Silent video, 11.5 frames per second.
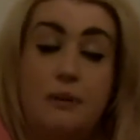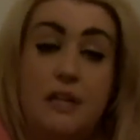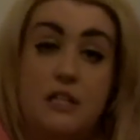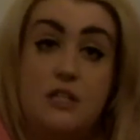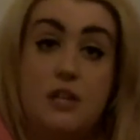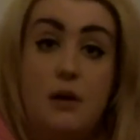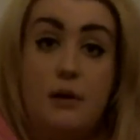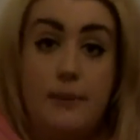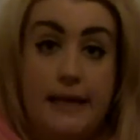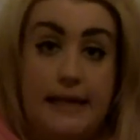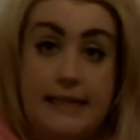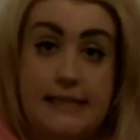being so
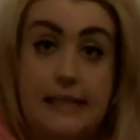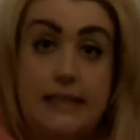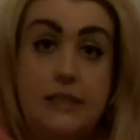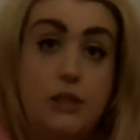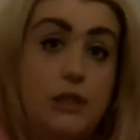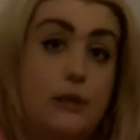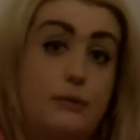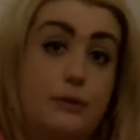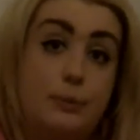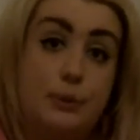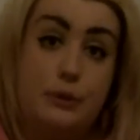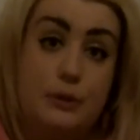amazing, so
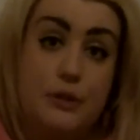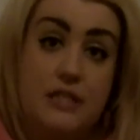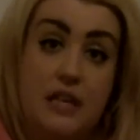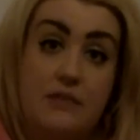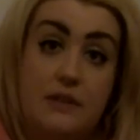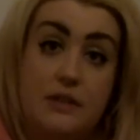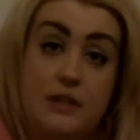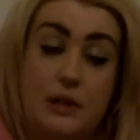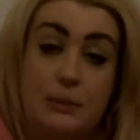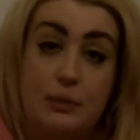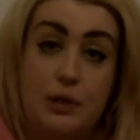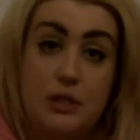supportive and
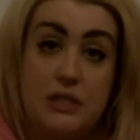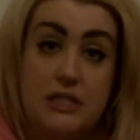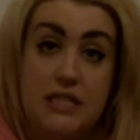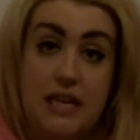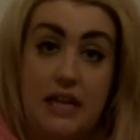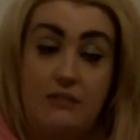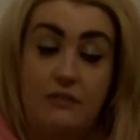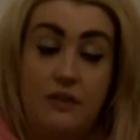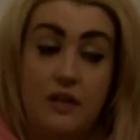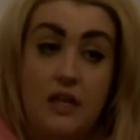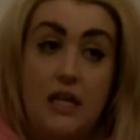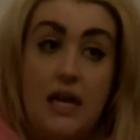so positive.
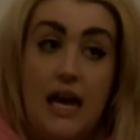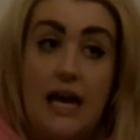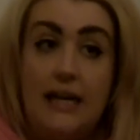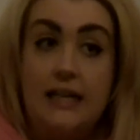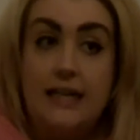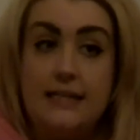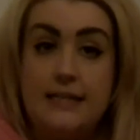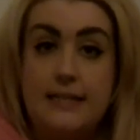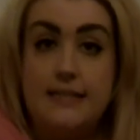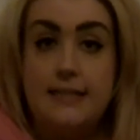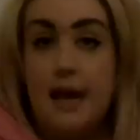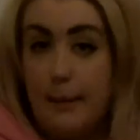I had to
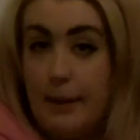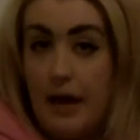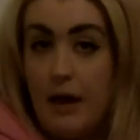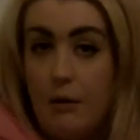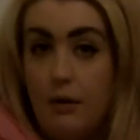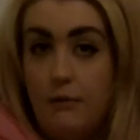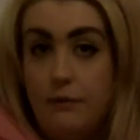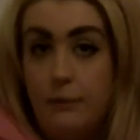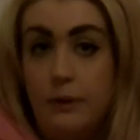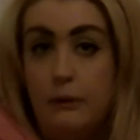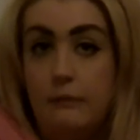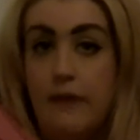snap out of the
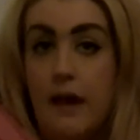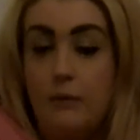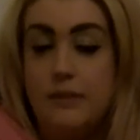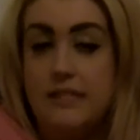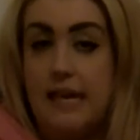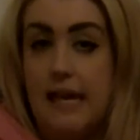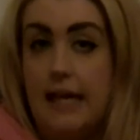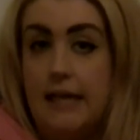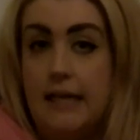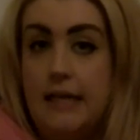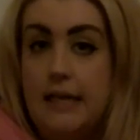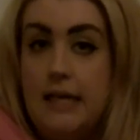mood that I was
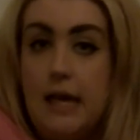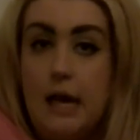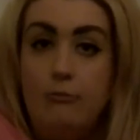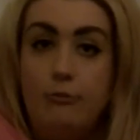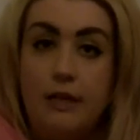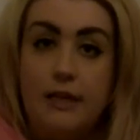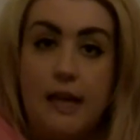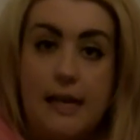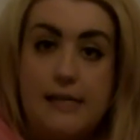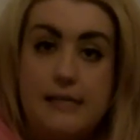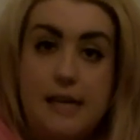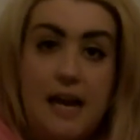in and
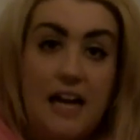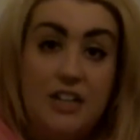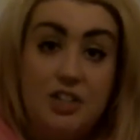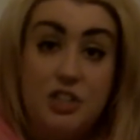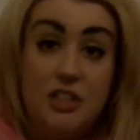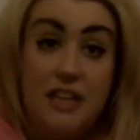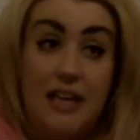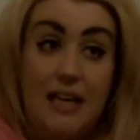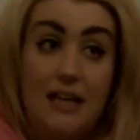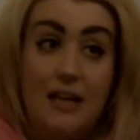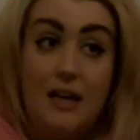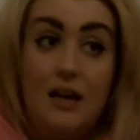realise that
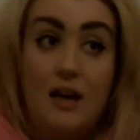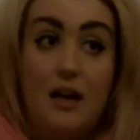actually